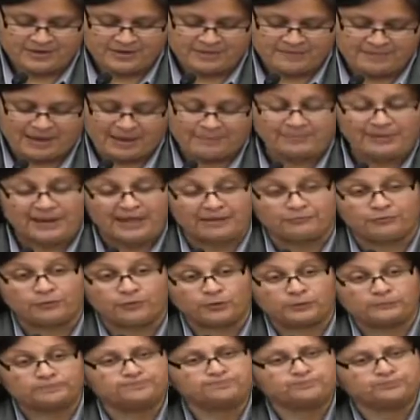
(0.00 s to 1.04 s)

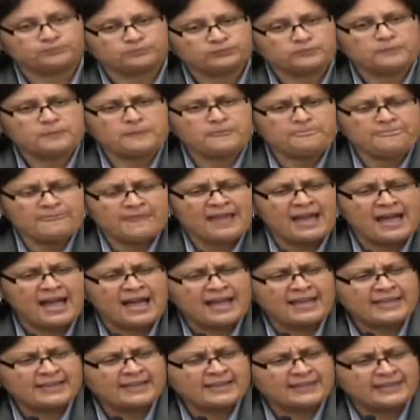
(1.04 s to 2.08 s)
platform.
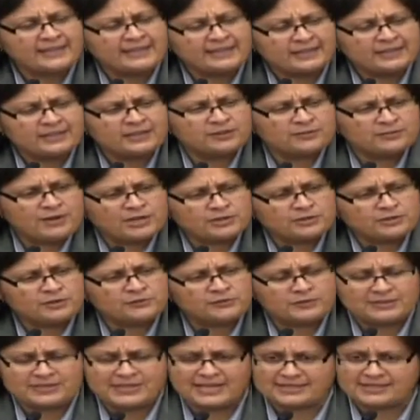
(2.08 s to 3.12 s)
I graduated
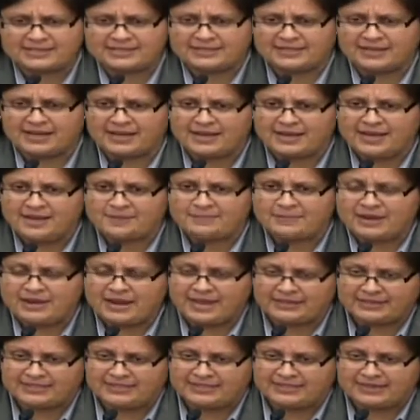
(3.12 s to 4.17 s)
from Texas A&M in
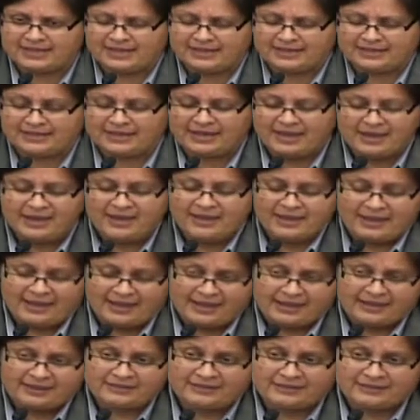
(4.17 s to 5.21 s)

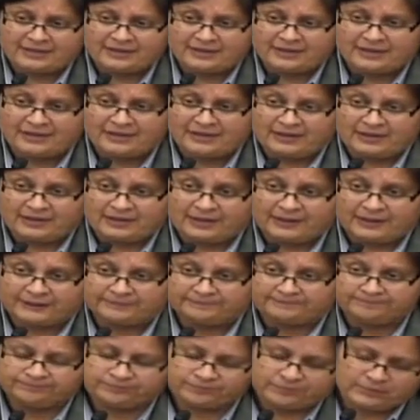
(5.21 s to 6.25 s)
1998, and I
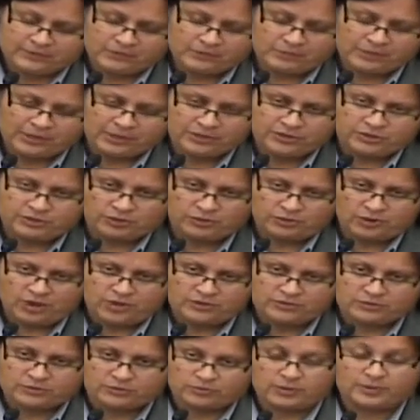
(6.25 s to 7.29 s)
went to law
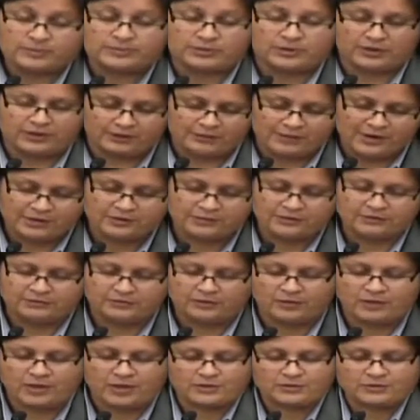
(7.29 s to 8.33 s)
school. I'm sorry, I graduated
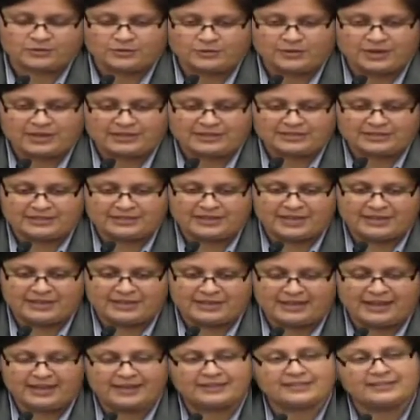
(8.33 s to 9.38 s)
from law school in
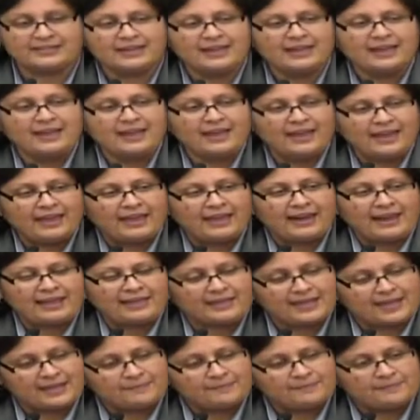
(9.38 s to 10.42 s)
1998. And I
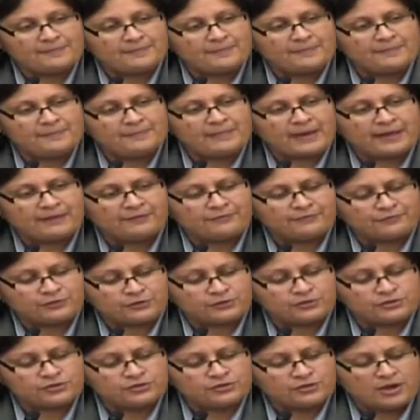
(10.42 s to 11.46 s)
came, my
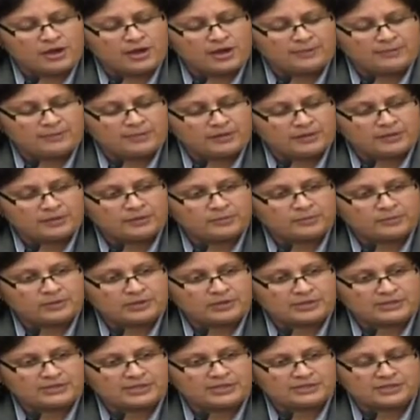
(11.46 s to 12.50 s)
first job
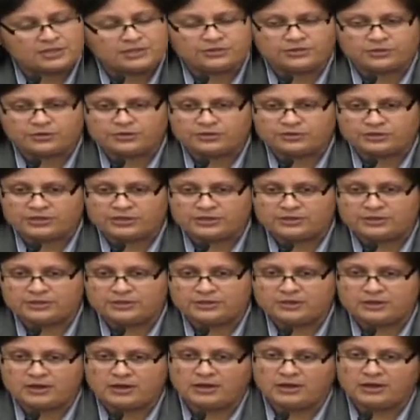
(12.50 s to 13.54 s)
was as a third
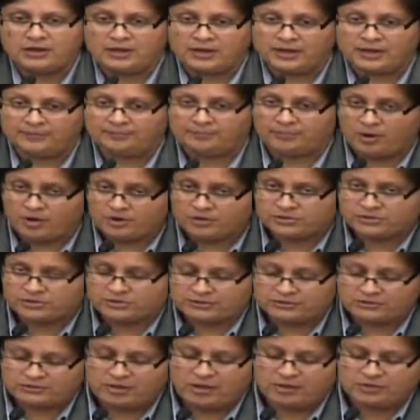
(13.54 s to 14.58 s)
year
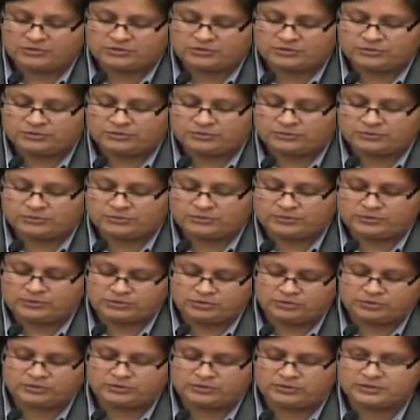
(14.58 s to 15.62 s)
law school
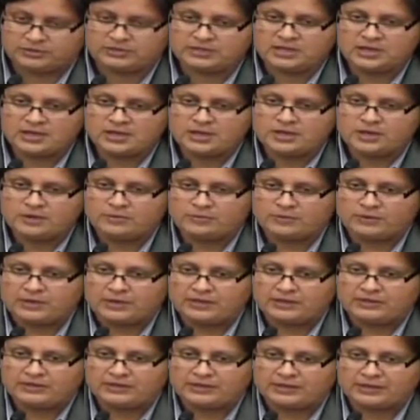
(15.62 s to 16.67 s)
student
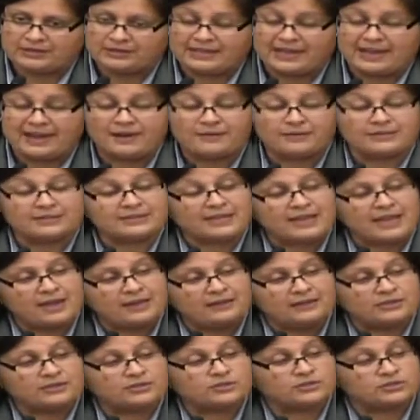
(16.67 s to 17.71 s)
with the Harris
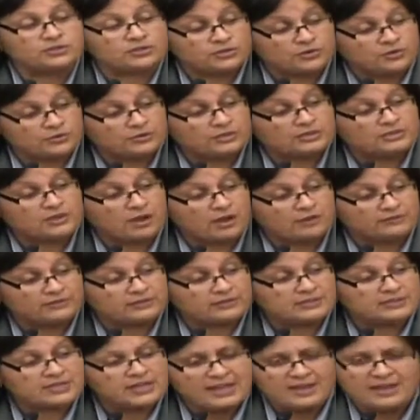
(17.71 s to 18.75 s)
County District Attorney's
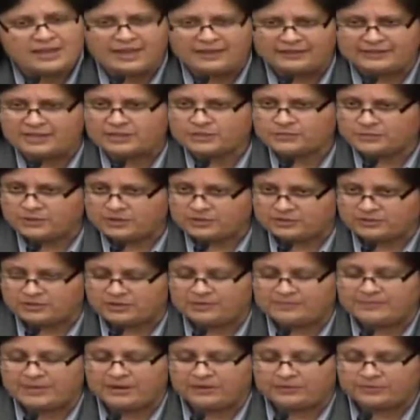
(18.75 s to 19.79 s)
Office. And that's where I
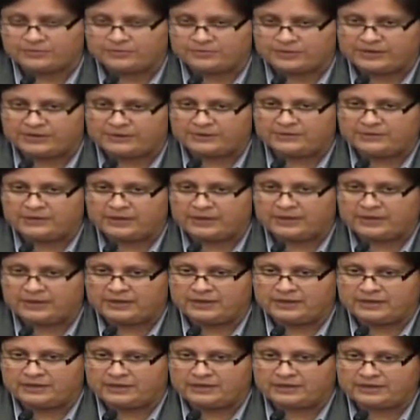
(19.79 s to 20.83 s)
started my career
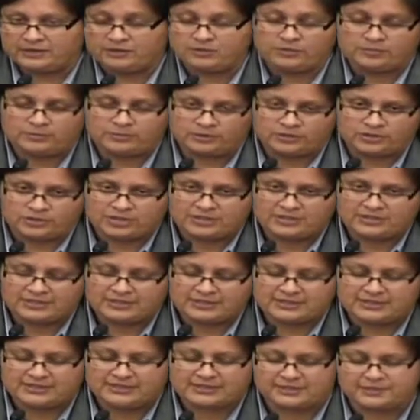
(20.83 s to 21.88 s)
in the criminal justice
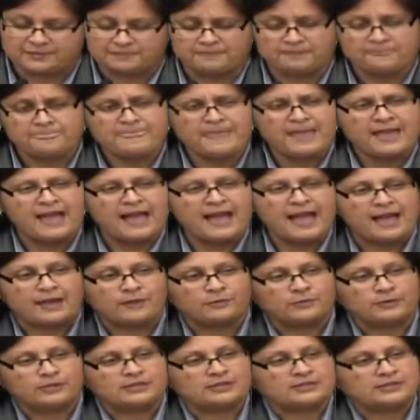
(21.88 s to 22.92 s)
system. I
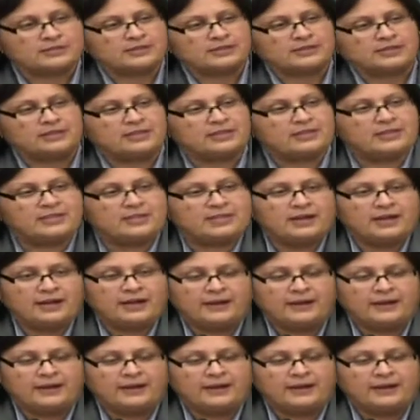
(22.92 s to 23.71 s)
was the